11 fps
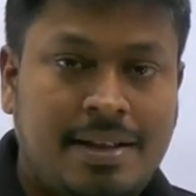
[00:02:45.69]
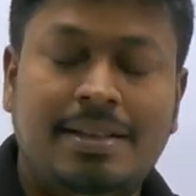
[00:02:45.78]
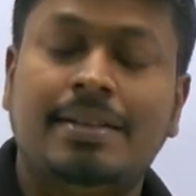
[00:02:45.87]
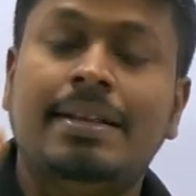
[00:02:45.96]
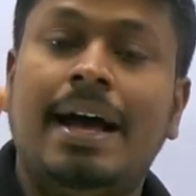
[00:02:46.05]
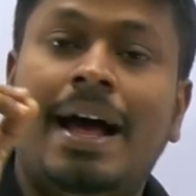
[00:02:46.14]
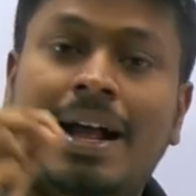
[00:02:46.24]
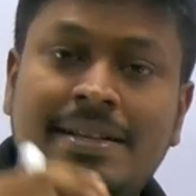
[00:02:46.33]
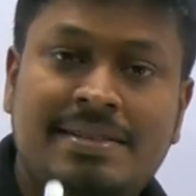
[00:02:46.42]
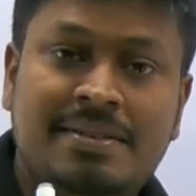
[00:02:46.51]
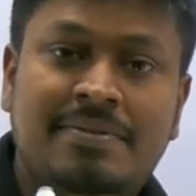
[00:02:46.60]
then the
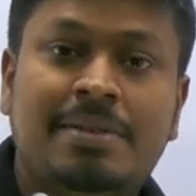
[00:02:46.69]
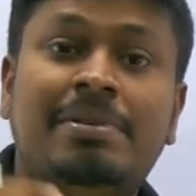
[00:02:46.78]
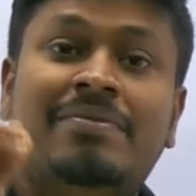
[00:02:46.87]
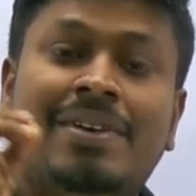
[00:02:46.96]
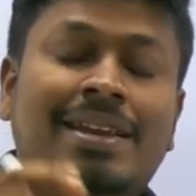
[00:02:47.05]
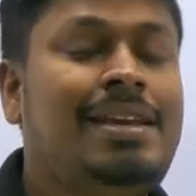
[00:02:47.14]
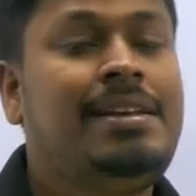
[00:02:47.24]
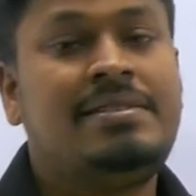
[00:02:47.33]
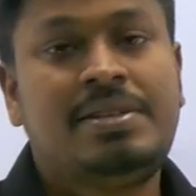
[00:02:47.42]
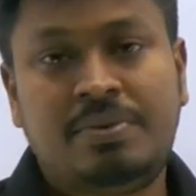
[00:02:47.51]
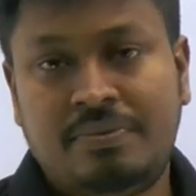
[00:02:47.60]
answer will be very
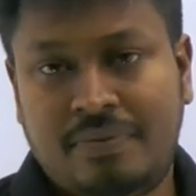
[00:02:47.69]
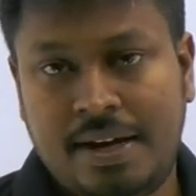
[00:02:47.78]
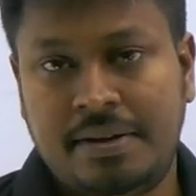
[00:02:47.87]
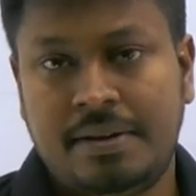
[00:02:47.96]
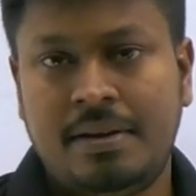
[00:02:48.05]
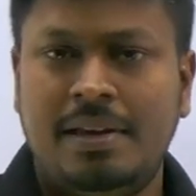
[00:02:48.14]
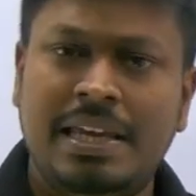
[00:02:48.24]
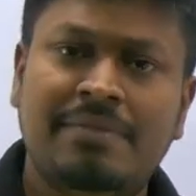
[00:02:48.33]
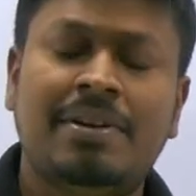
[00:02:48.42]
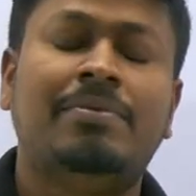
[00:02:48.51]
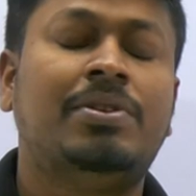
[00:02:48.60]
easy to find,
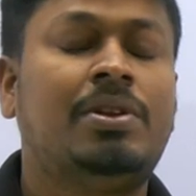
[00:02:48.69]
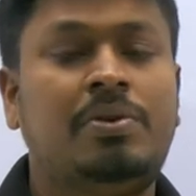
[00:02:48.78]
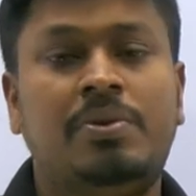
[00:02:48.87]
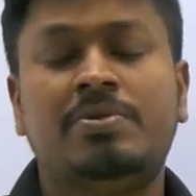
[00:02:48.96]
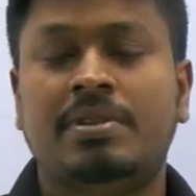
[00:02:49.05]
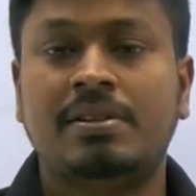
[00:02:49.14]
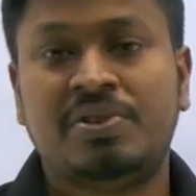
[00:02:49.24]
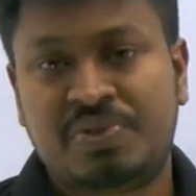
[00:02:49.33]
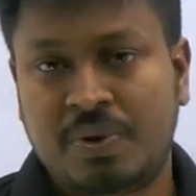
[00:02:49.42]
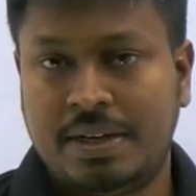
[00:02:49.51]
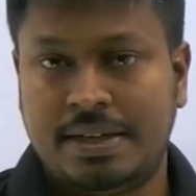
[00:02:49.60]
even without using the
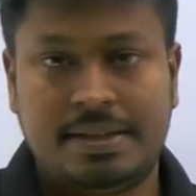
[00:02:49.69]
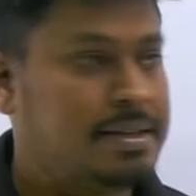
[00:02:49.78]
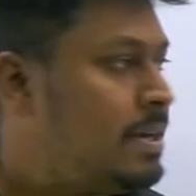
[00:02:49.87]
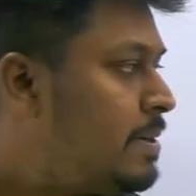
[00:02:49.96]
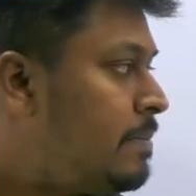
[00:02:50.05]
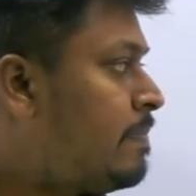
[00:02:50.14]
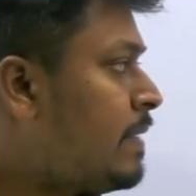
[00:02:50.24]
shortcut, right?